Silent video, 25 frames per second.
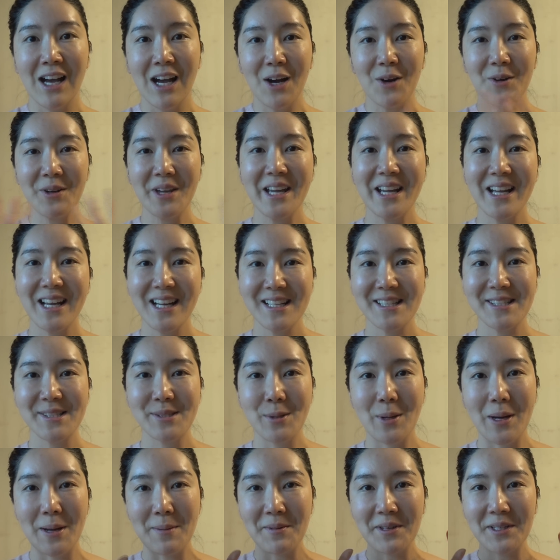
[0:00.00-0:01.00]
Okay guys,
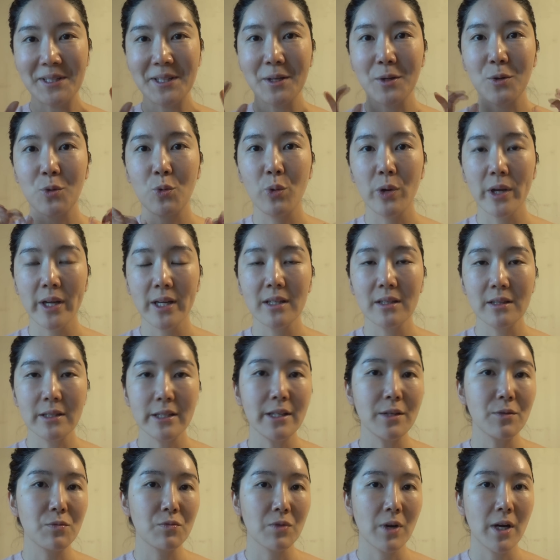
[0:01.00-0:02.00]
so I'm gonna
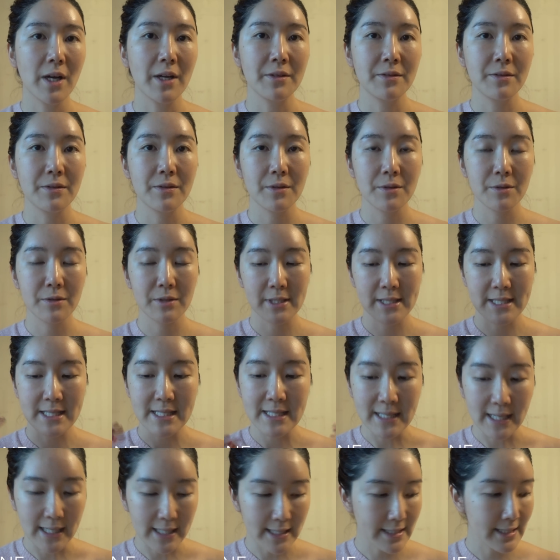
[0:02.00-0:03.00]
quickly run through
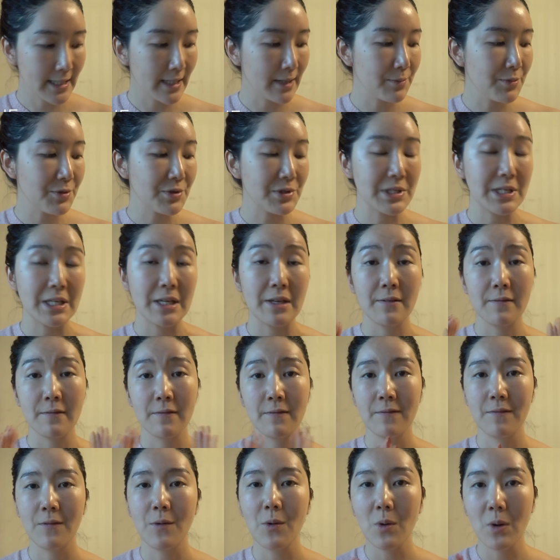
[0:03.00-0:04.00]
this nighttime routine
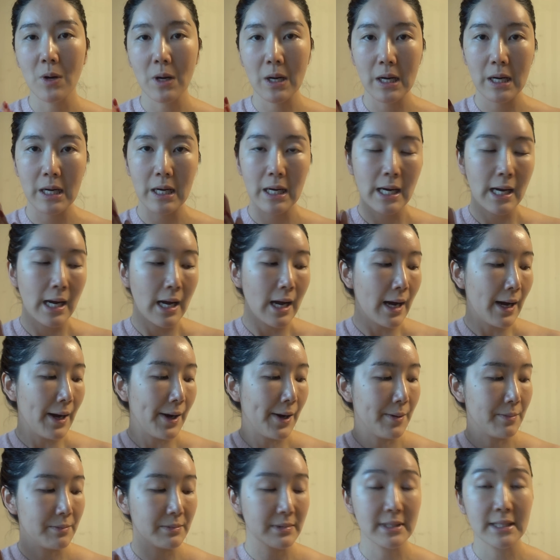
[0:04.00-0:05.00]
for
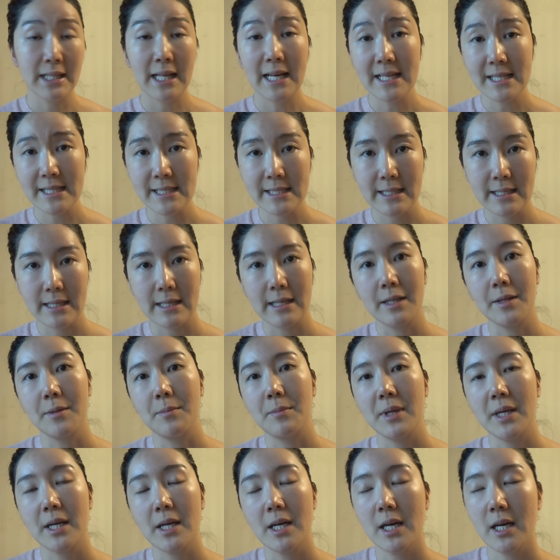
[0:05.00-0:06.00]
glass skin
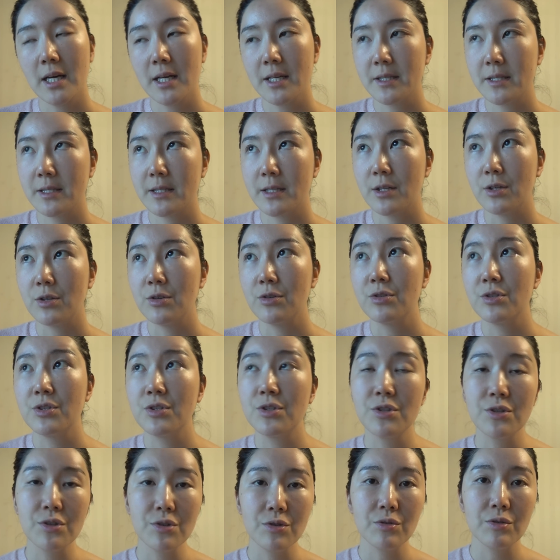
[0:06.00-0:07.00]
because you
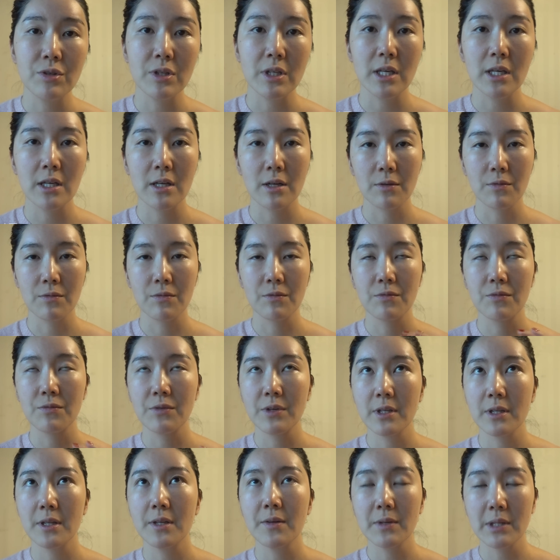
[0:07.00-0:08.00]
do need a
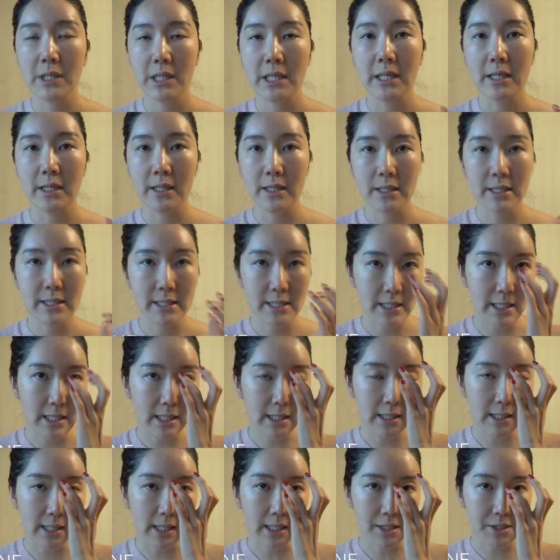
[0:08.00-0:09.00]
really good
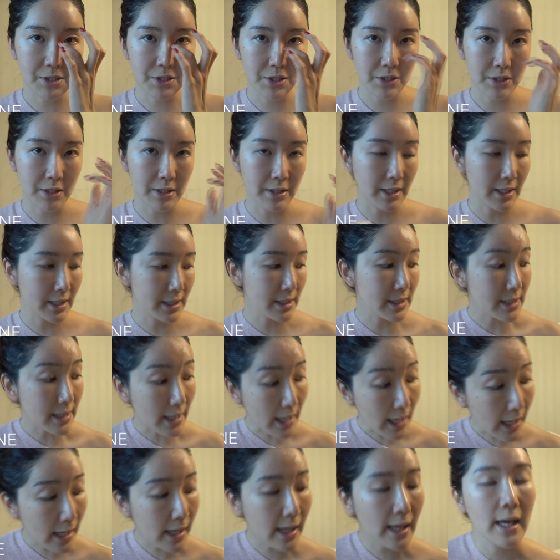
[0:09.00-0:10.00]
skin texture the next
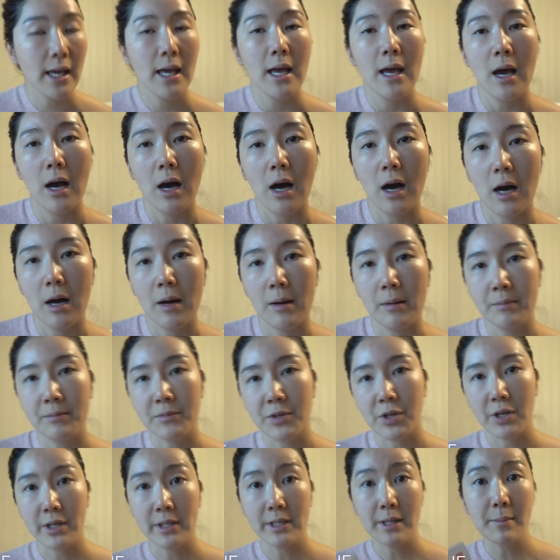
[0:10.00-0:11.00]
day.
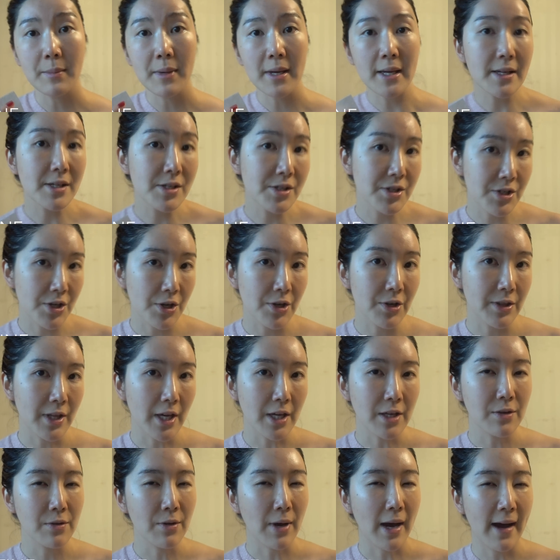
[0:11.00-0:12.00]
You're gonna make sure
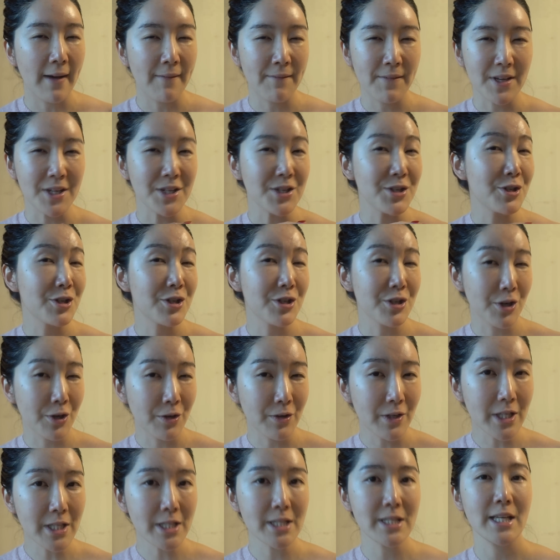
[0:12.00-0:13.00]
that you have
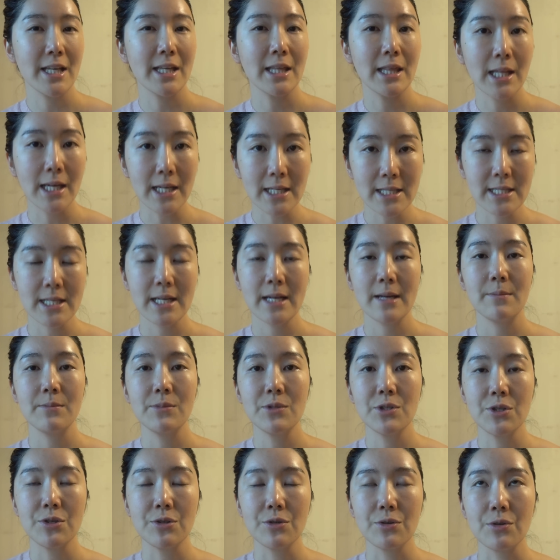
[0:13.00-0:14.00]
insurance at nighttime
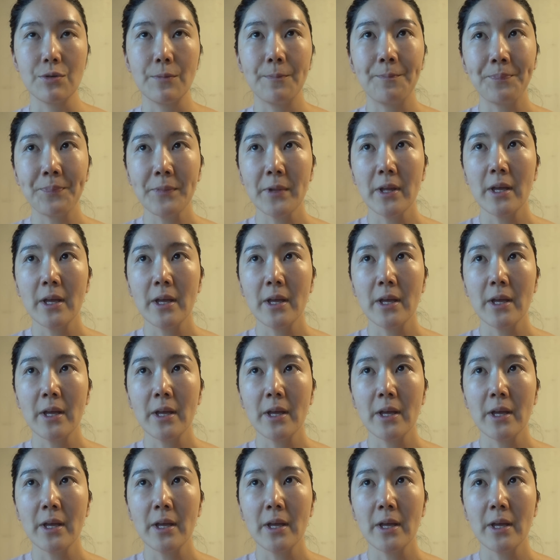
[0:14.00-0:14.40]
to